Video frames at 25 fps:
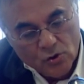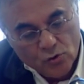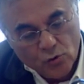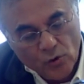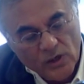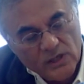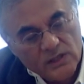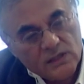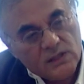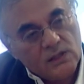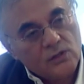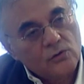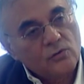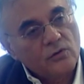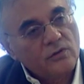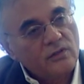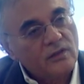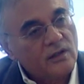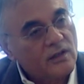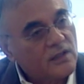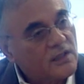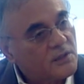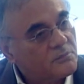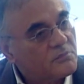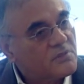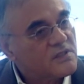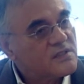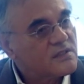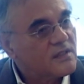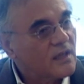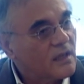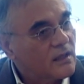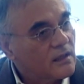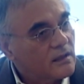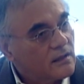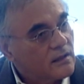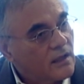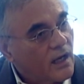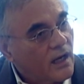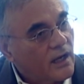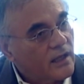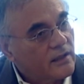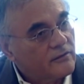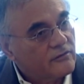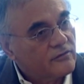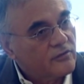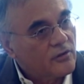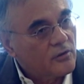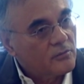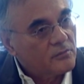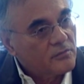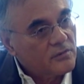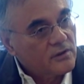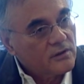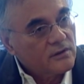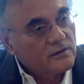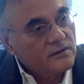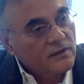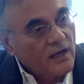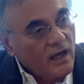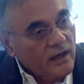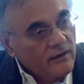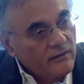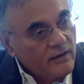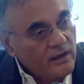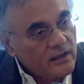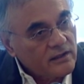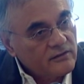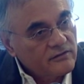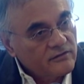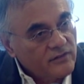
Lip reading: 20 to 30% died from direct